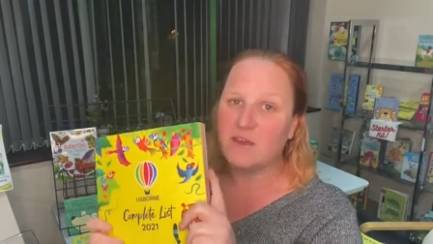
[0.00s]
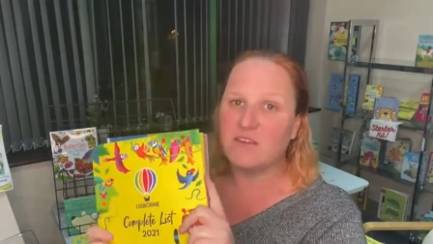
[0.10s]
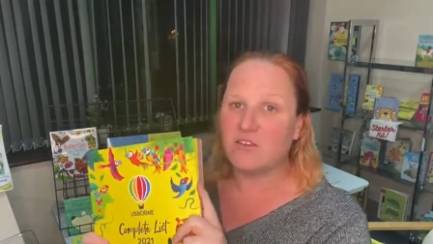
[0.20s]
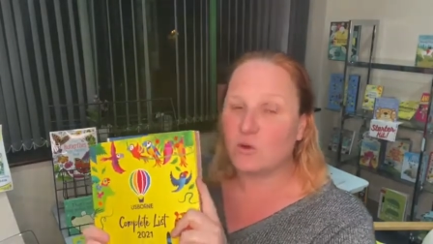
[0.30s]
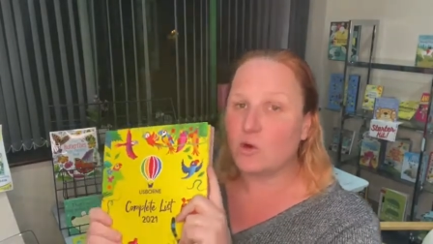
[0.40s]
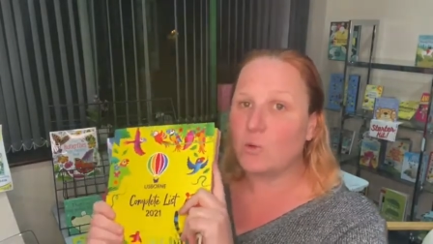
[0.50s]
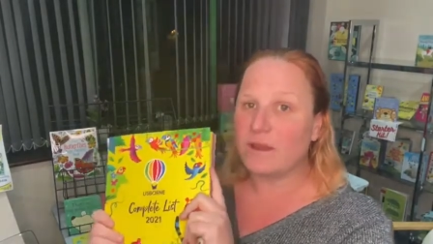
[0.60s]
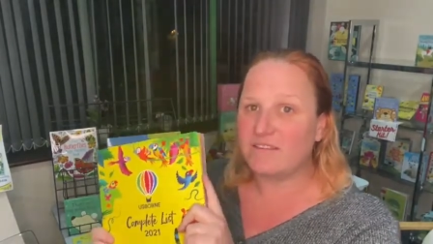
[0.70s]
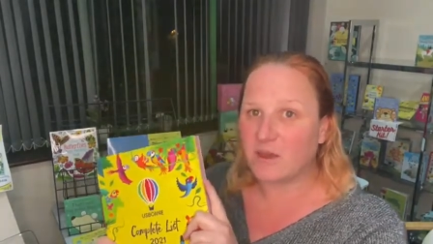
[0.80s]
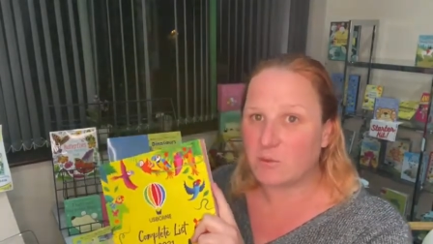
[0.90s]
So
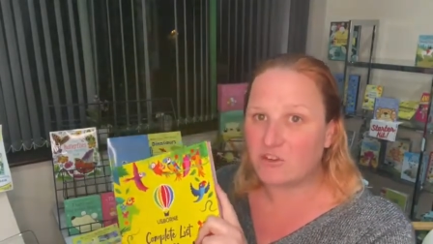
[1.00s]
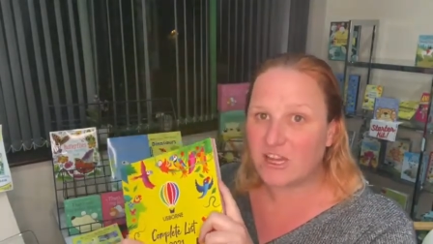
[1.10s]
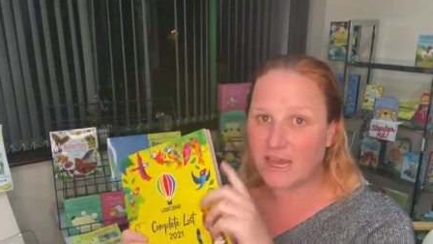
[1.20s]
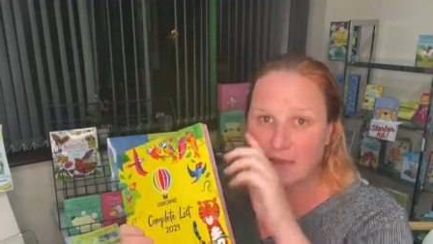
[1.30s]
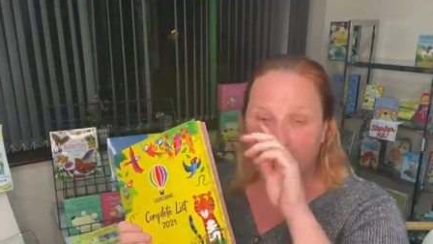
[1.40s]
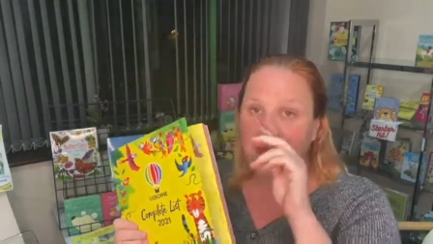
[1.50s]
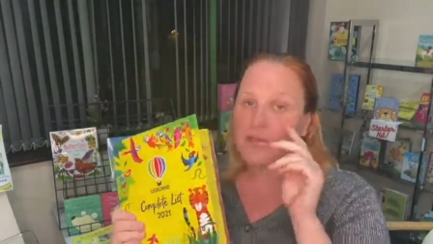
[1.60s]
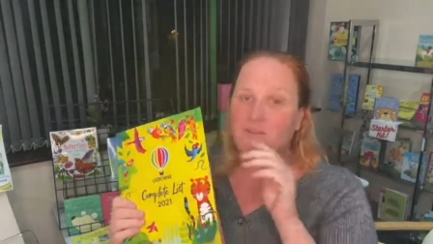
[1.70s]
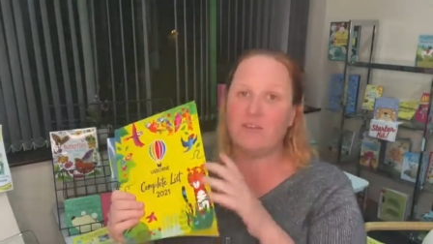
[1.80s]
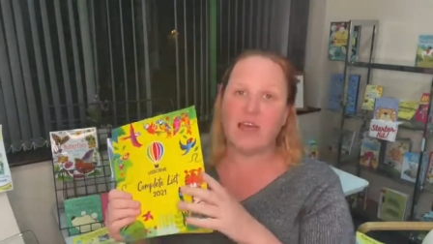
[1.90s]
always double check.
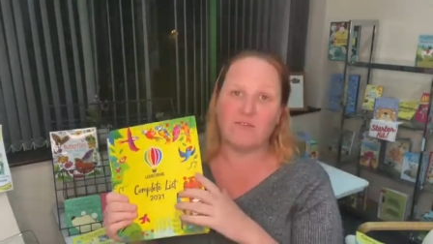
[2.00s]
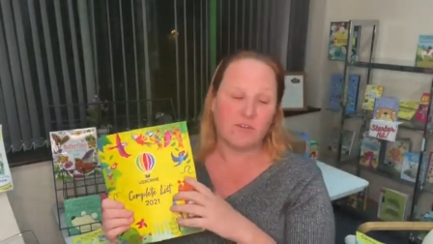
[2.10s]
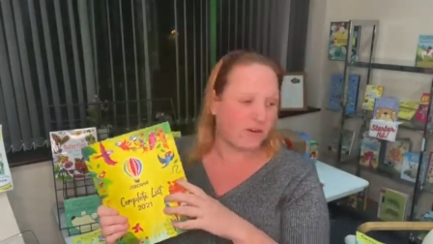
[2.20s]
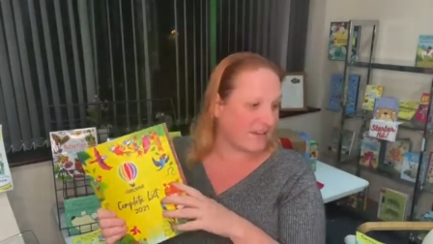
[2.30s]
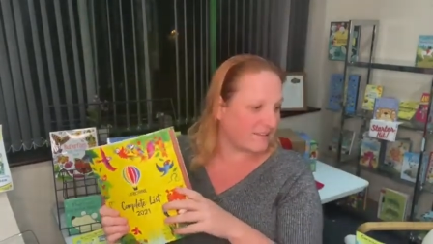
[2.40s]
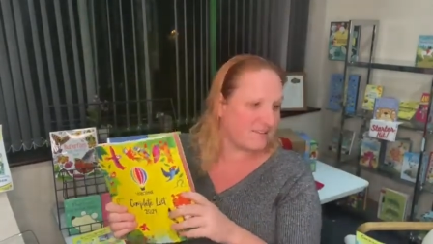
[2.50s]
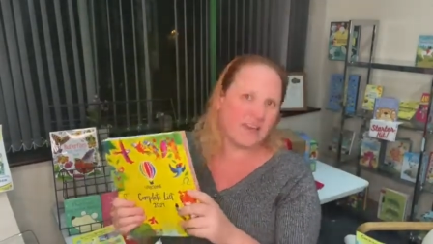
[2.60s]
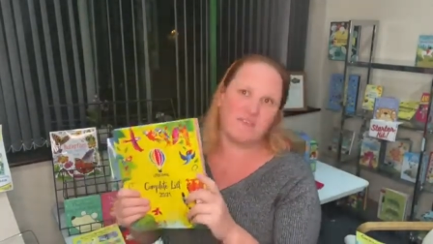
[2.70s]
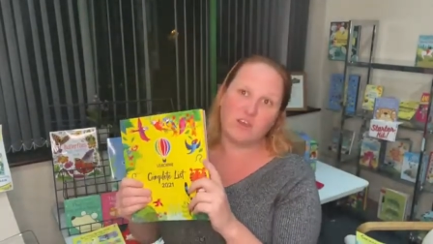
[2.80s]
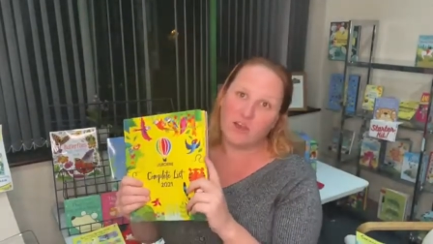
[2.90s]
If you haven't got
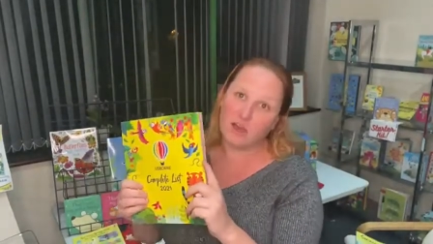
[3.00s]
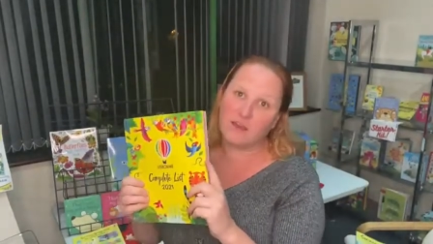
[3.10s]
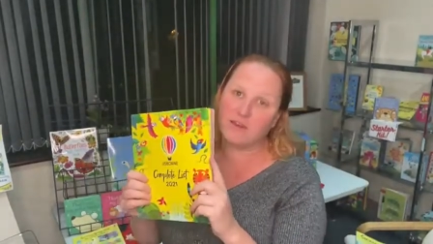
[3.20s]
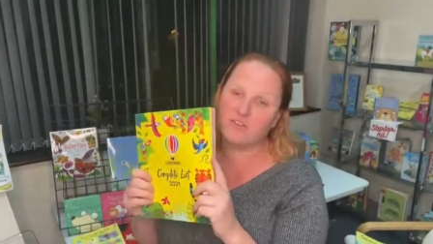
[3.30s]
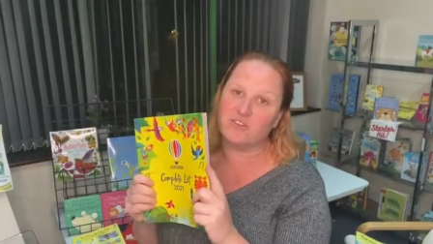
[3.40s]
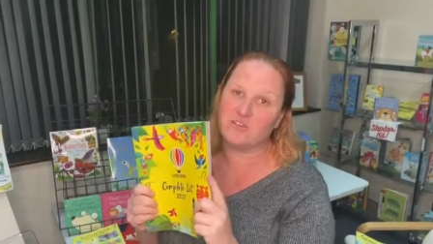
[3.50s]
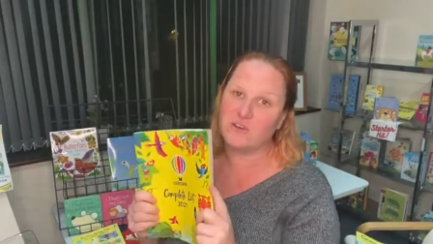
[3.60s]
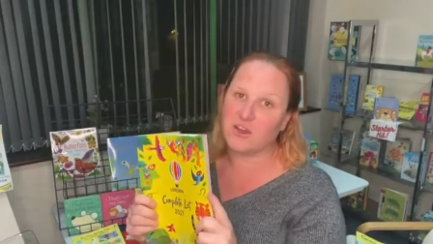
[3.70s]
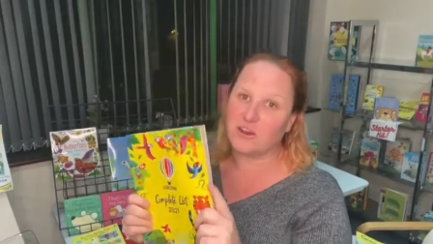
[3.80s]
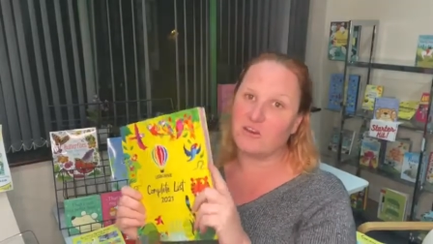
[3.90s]
internet, if you can't get onto your
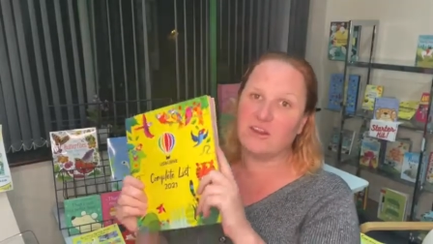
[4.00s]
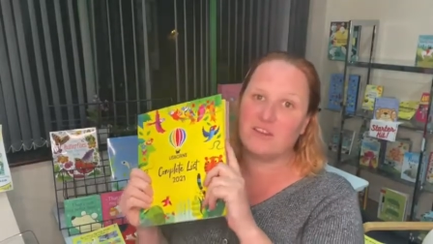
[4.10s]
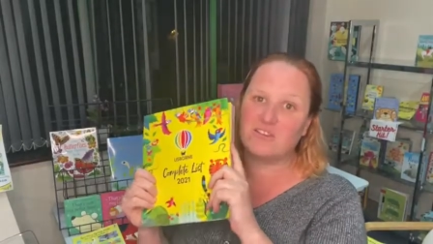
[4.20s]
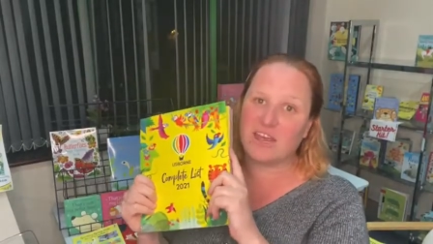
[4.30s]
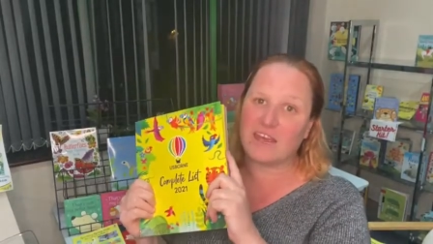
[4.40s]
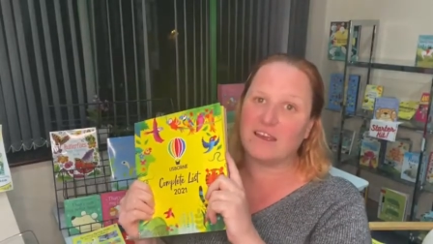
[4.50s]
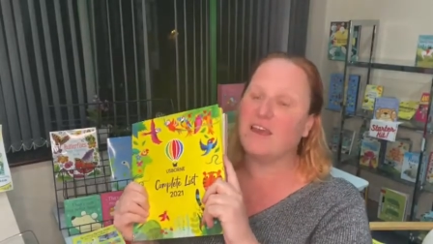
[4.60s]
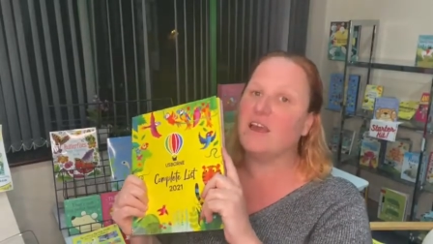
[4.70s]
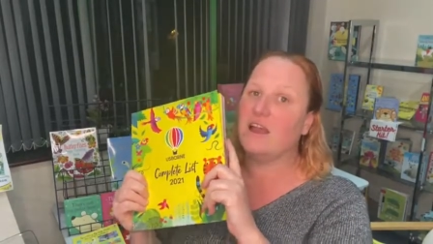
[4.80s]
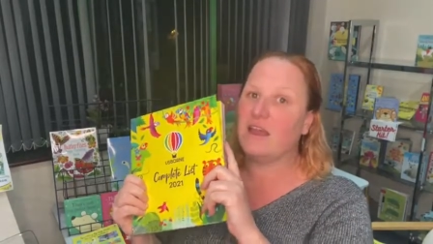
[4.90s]
phone and check,